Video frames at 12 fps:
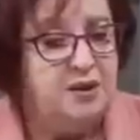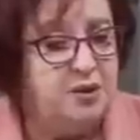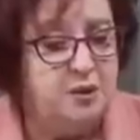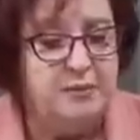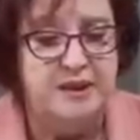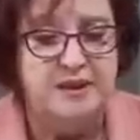
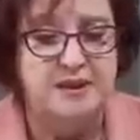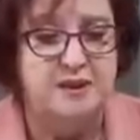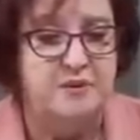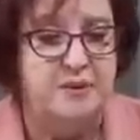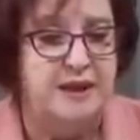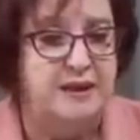No
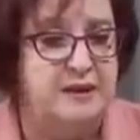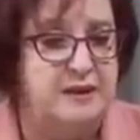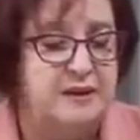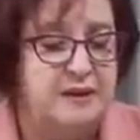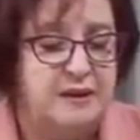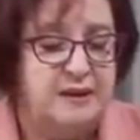minister
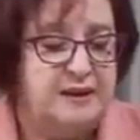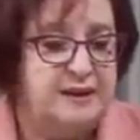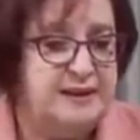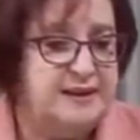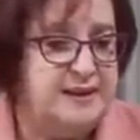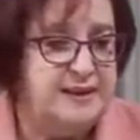went.
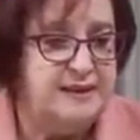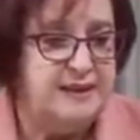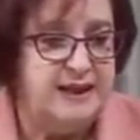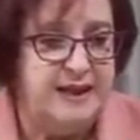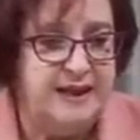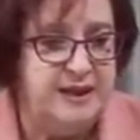They sent
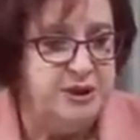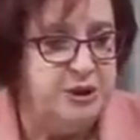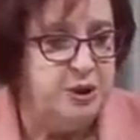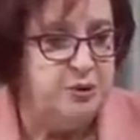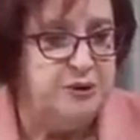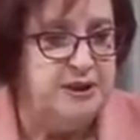in an
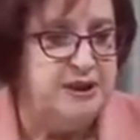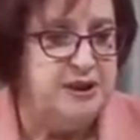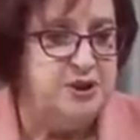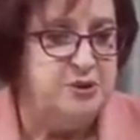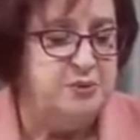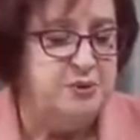NGO to
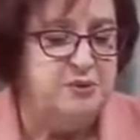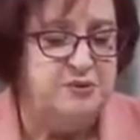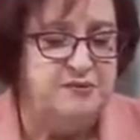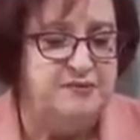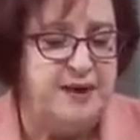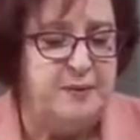
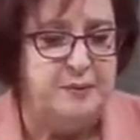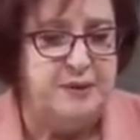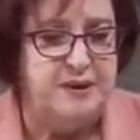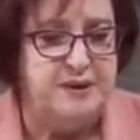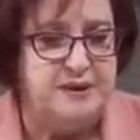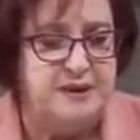distribute
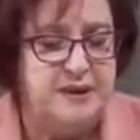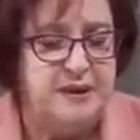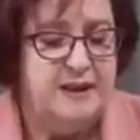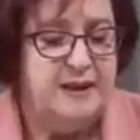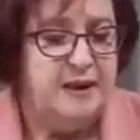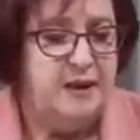Pampers.
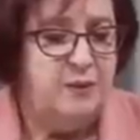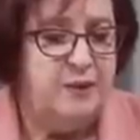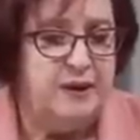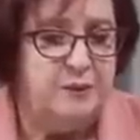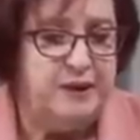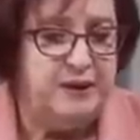
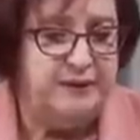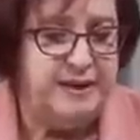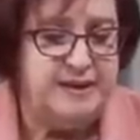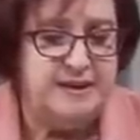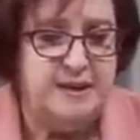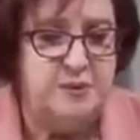When we
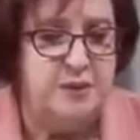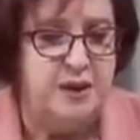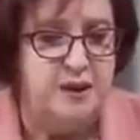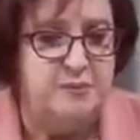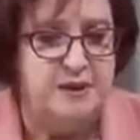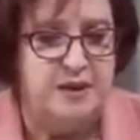raised it in
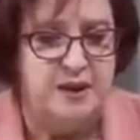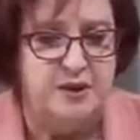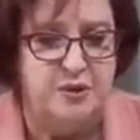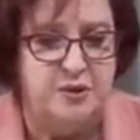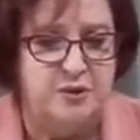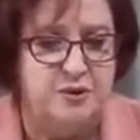Parliament, are
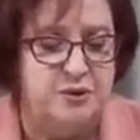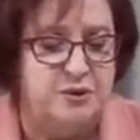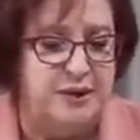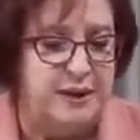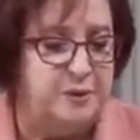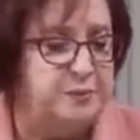you going
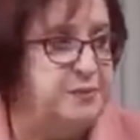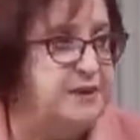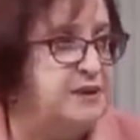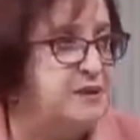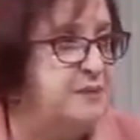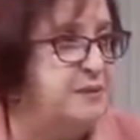to help
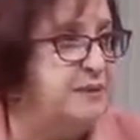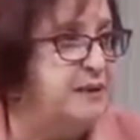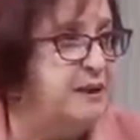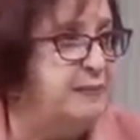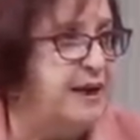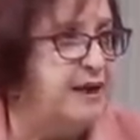these people
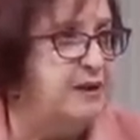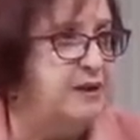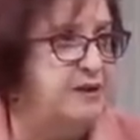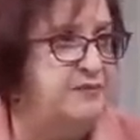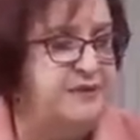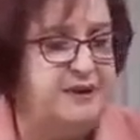get back
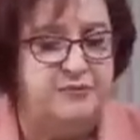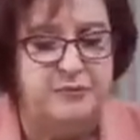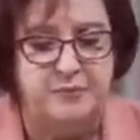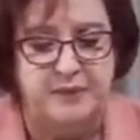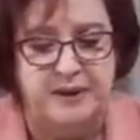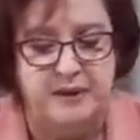on their feet,
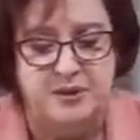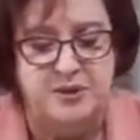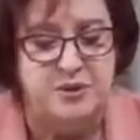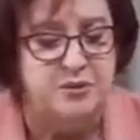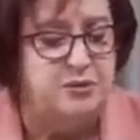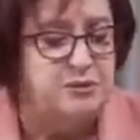repair the
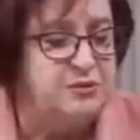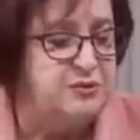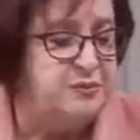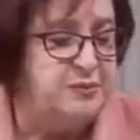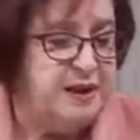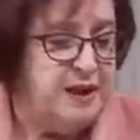schools,
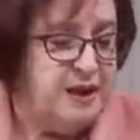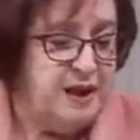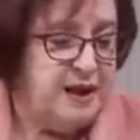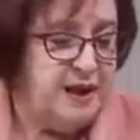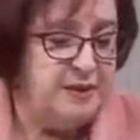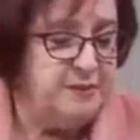
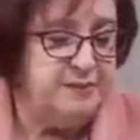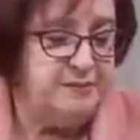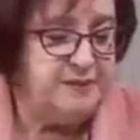help them?